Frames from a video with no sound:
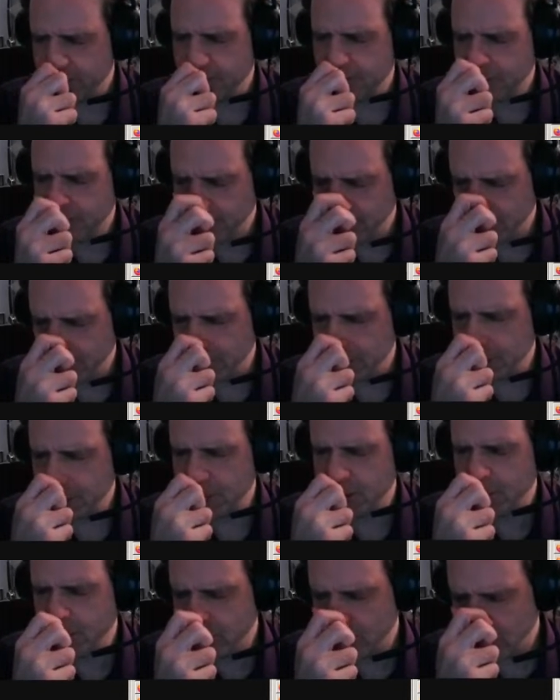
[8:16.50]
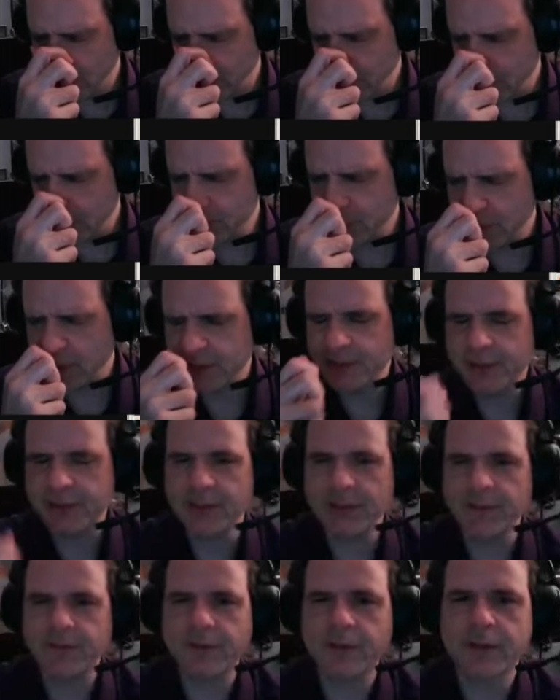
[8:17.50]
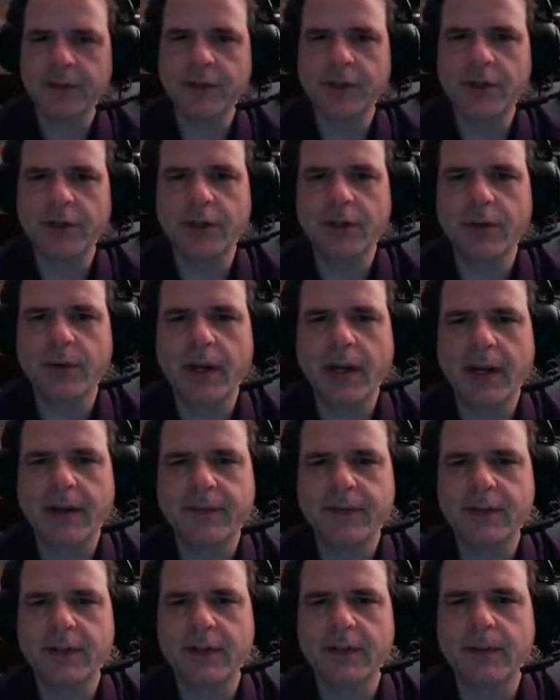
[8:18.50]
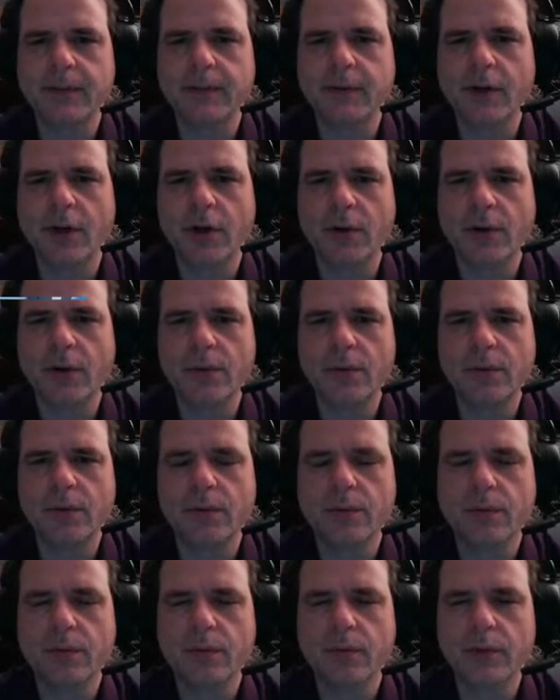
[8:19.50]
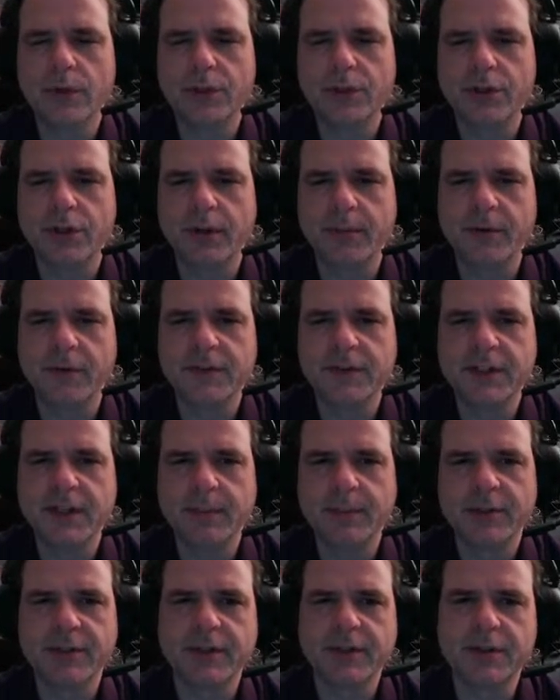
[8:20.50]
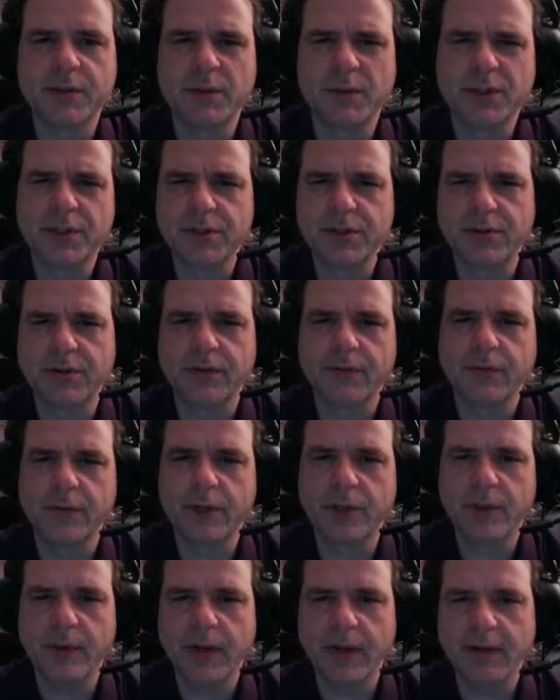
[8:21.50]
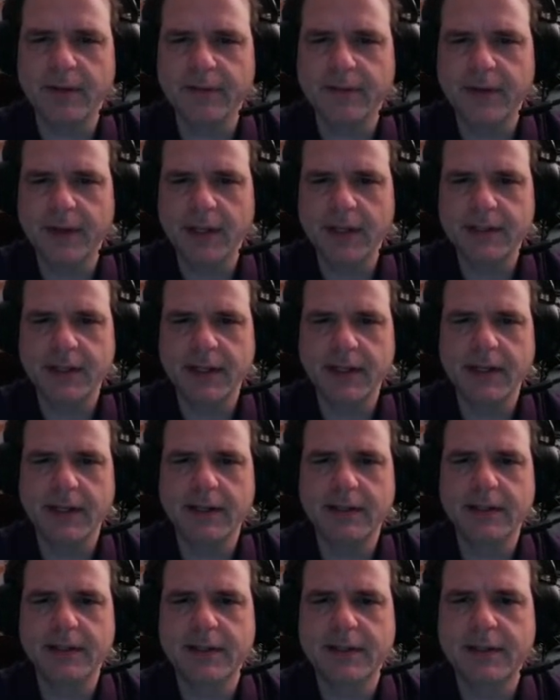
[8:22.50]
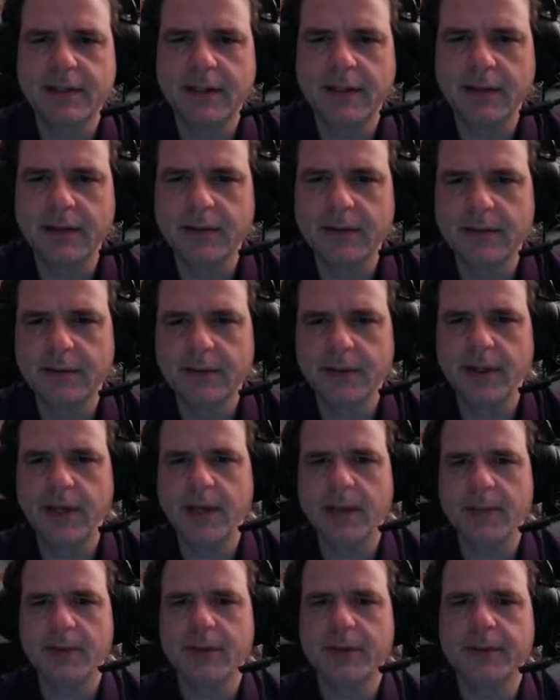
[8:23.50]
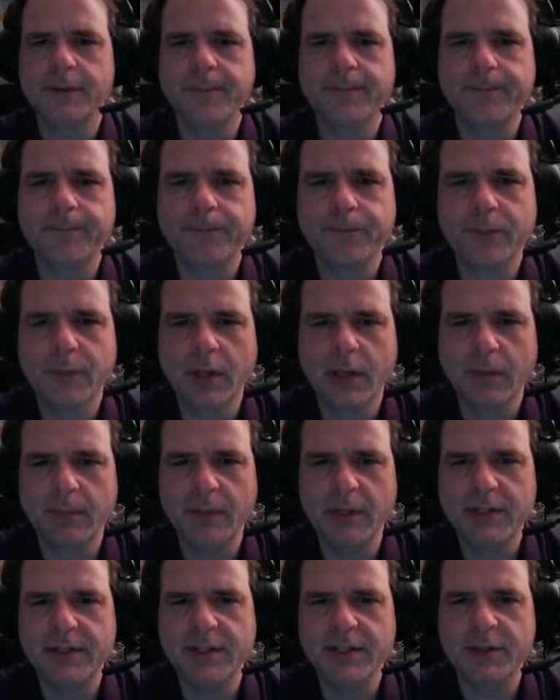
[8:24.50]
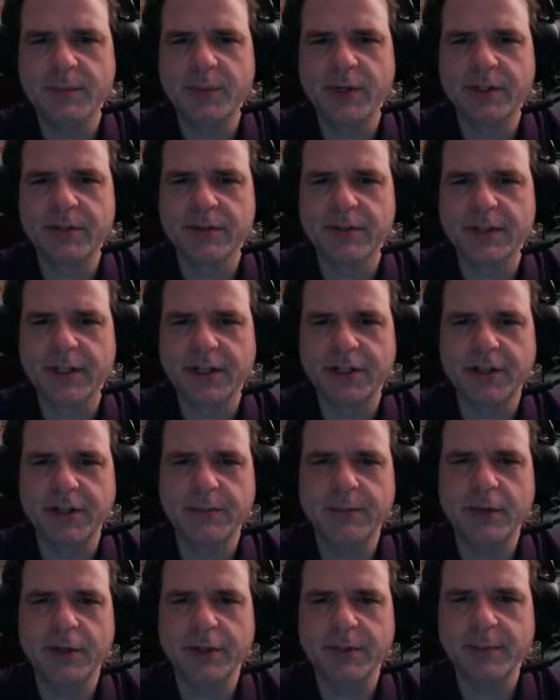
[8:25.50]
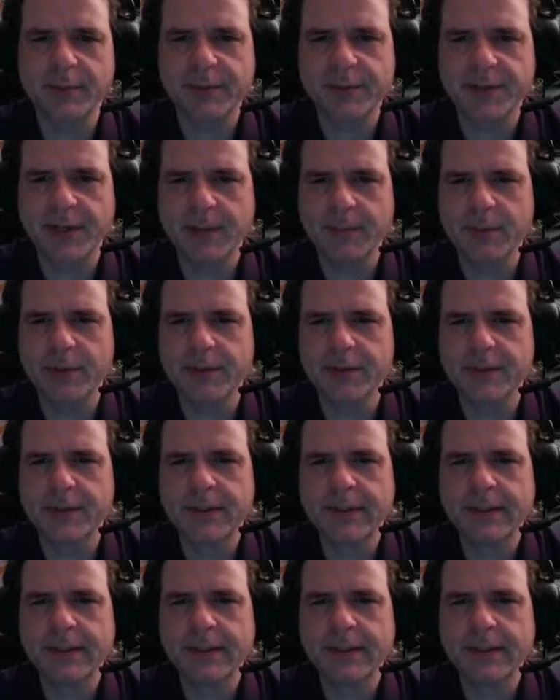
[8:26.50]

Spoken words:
filter, a post-processing filter, you have to know what your number of samples are, which is sort of when you have anti-aliasing enabled. It means each pixel is actually multiple samples,